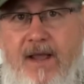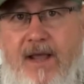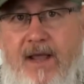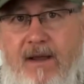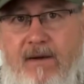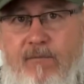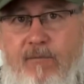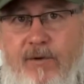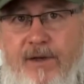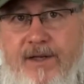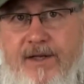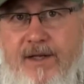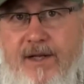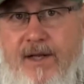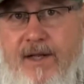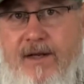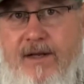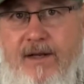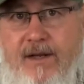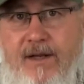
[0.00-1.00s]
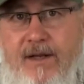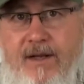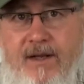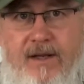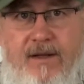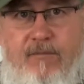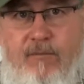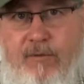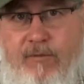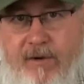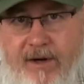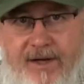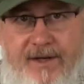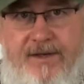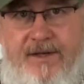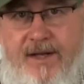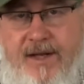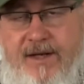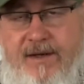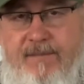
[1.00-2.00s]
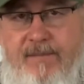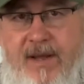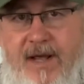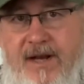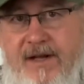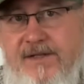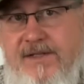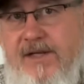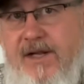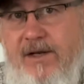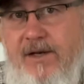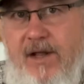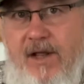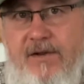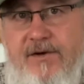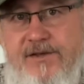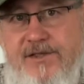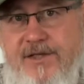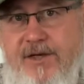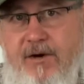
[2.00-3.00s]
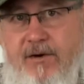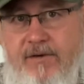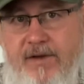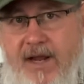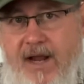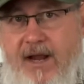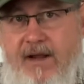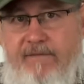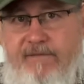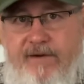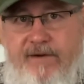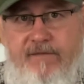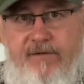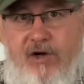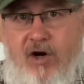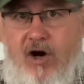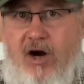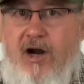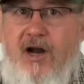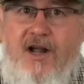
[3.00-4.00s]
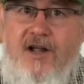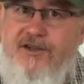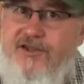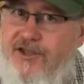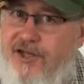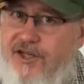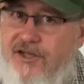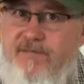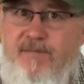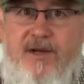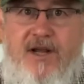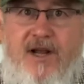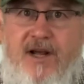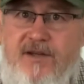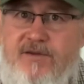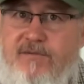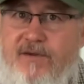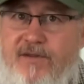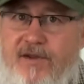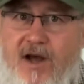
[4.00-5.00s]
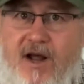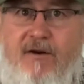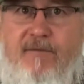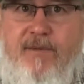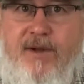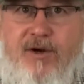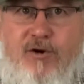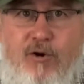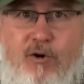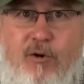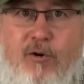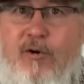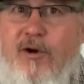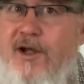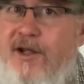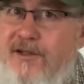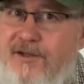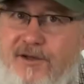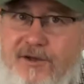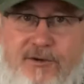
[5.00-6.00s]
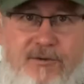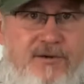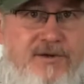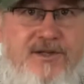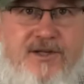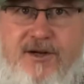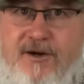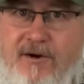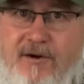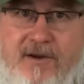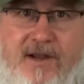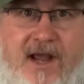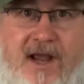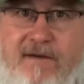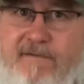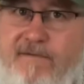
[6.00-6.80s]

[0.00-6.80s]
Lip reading: and we went into Independence, another 0 day at VVR, just because we thought it'd be cool to do a 0 day at